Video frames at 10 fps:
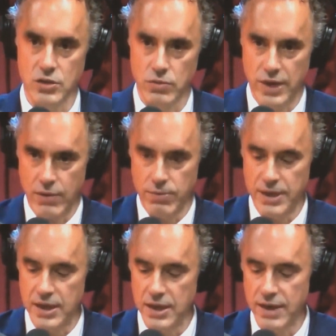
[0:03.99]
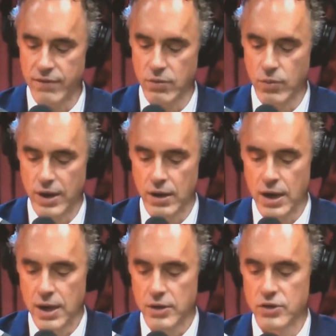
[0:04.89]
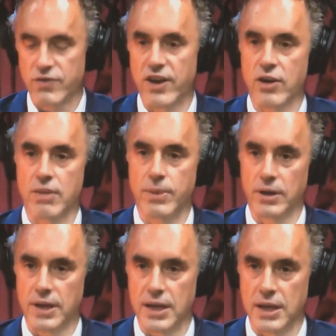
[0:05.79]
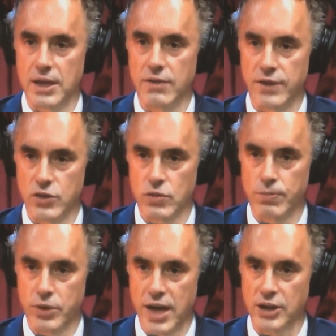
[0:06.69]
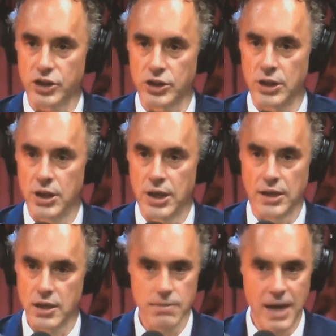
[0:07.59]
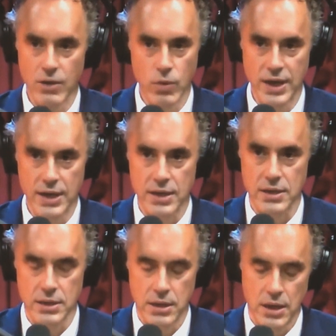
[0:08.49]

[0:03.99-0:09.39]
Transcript: so that would be an endeavor where there's variability in individual production, it doesn't matter what it is.